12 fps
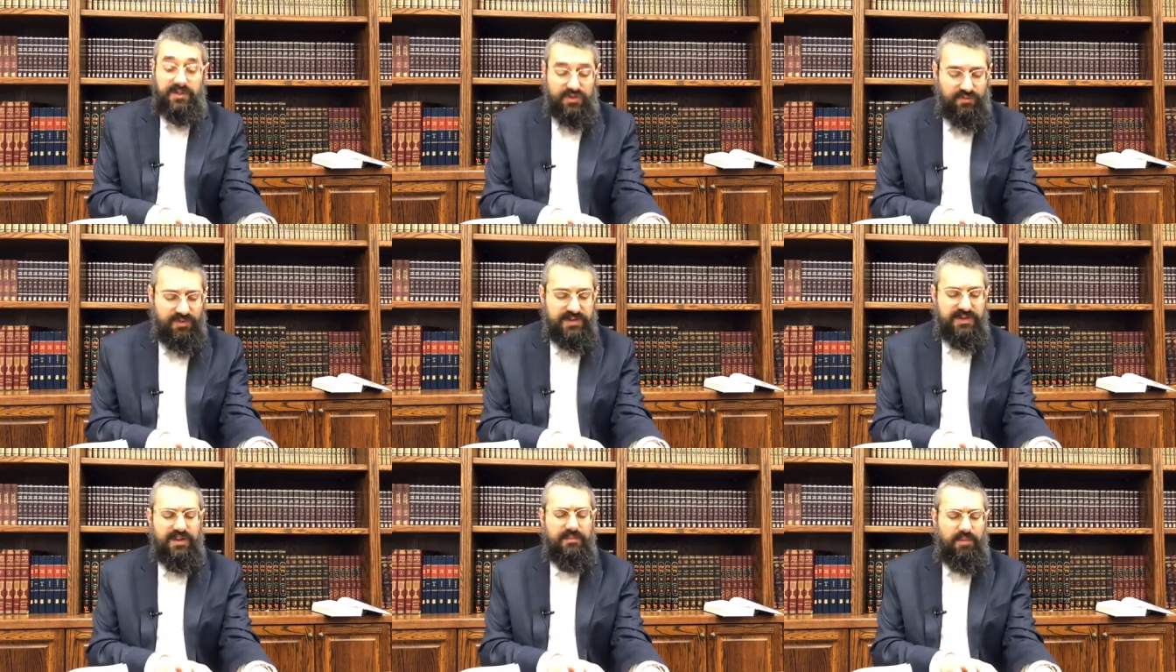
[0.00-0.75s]
of
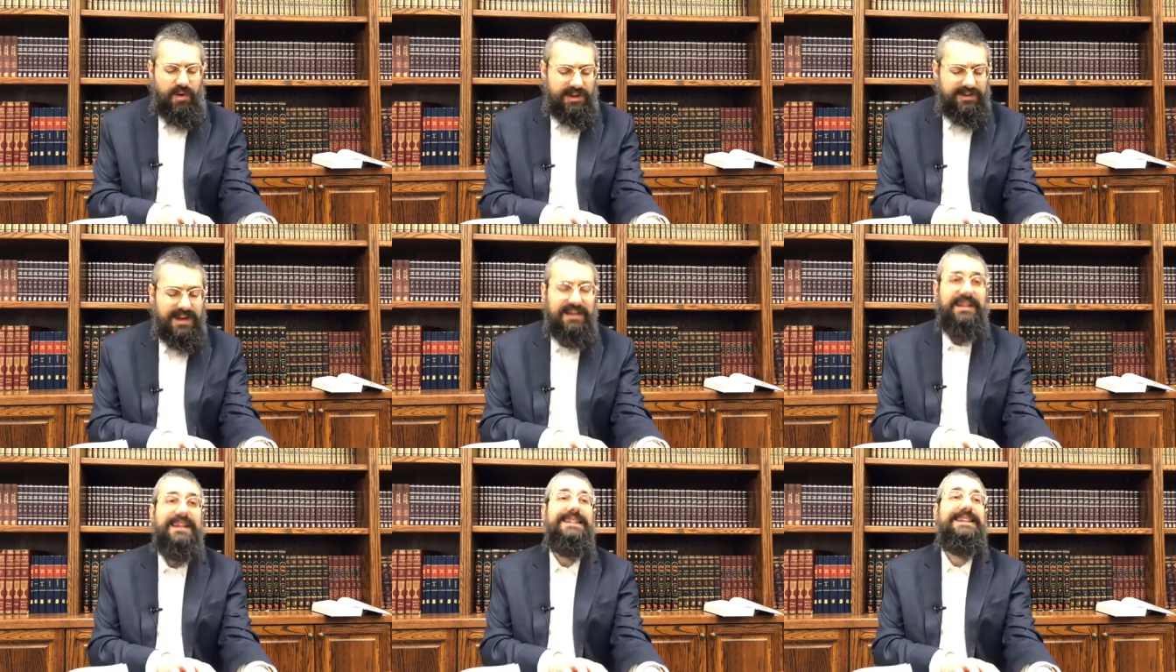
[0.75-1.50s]
exuberance to the point
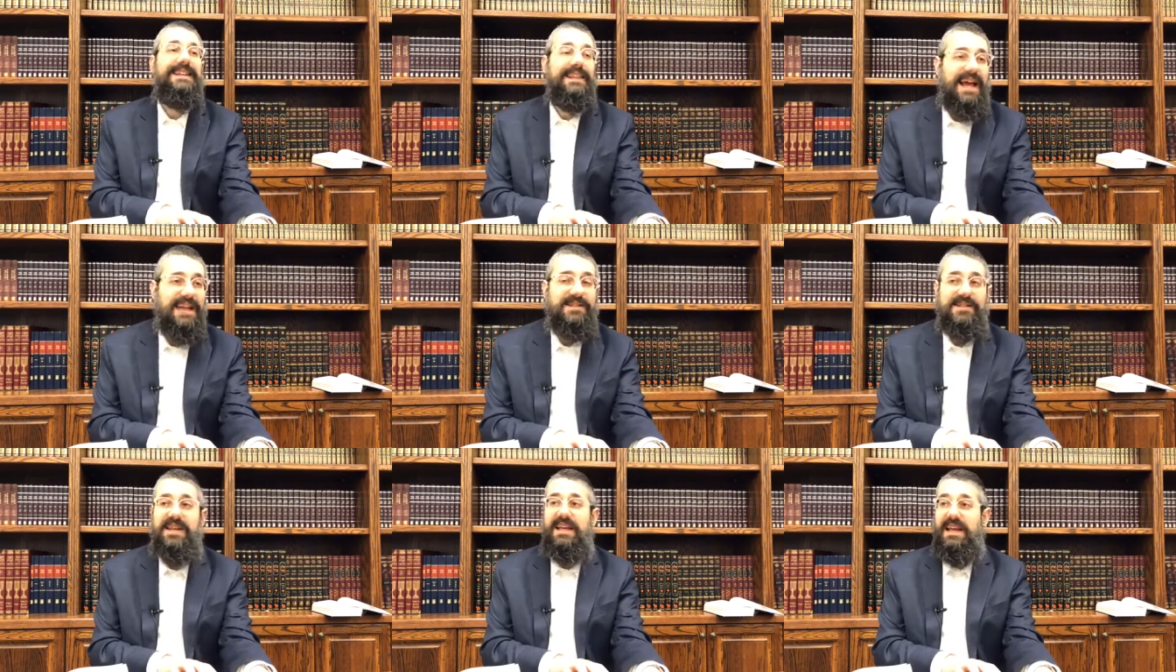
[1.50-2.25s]
that he
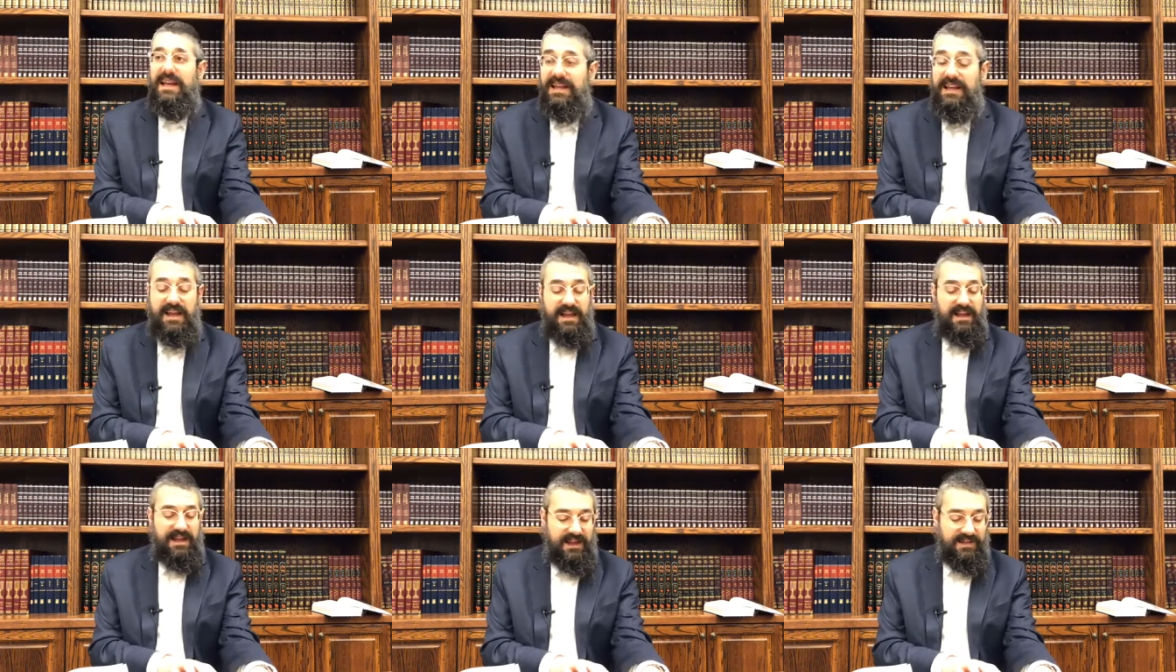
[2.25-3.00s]
delights in
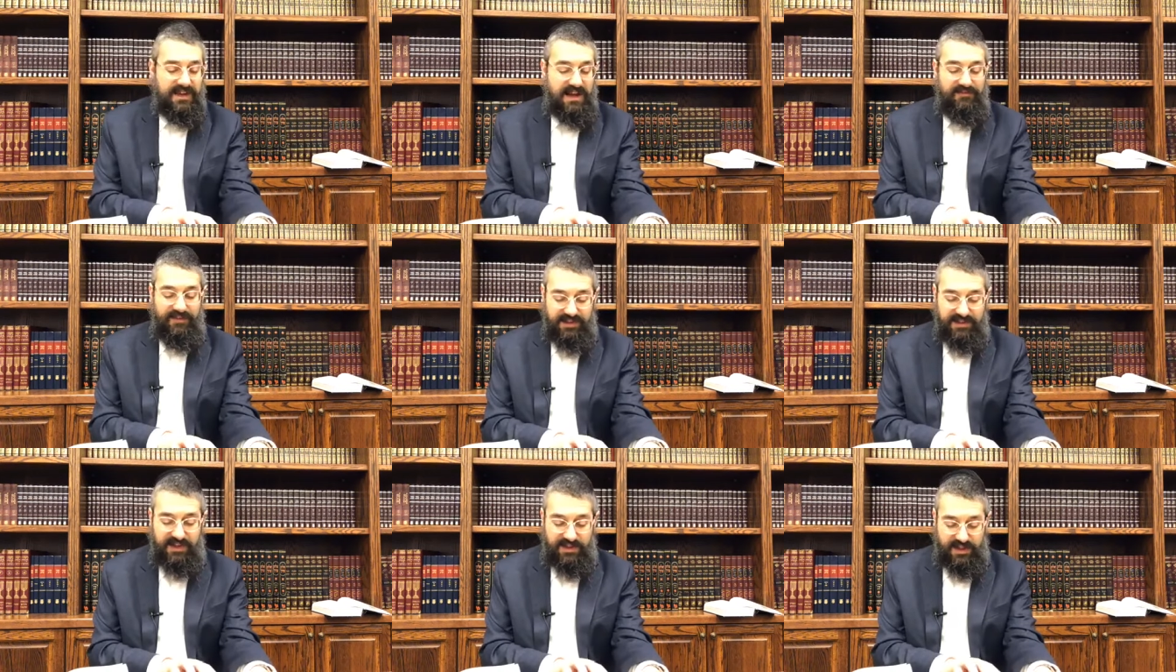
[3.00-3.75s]
his
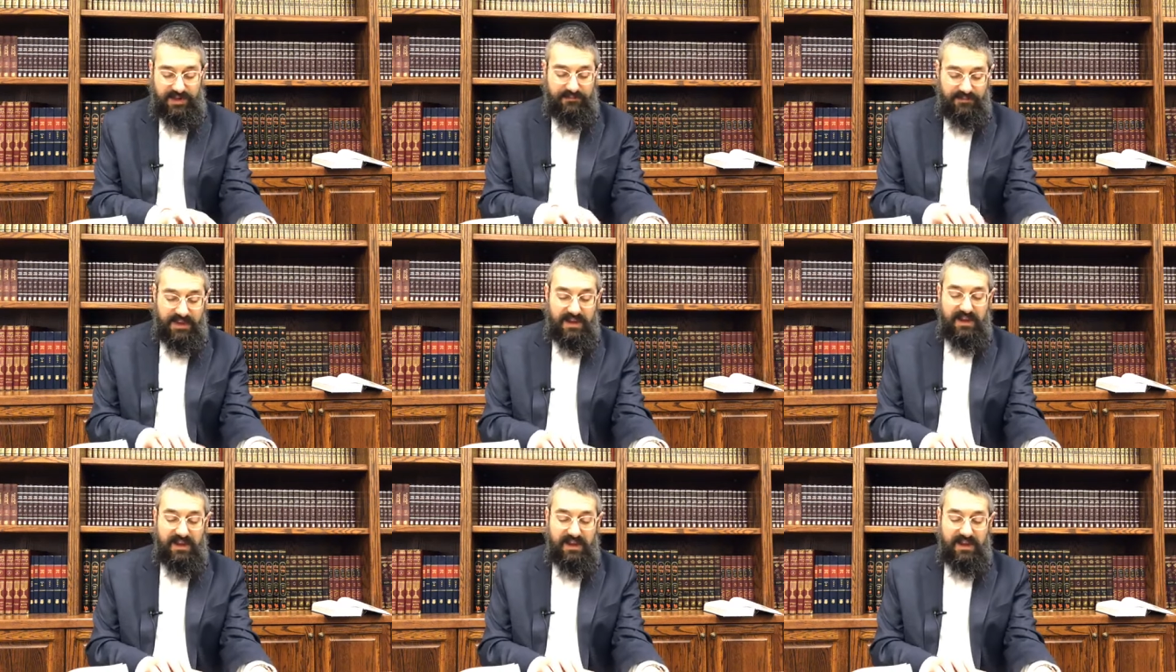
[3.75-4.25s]
avodas Hashem.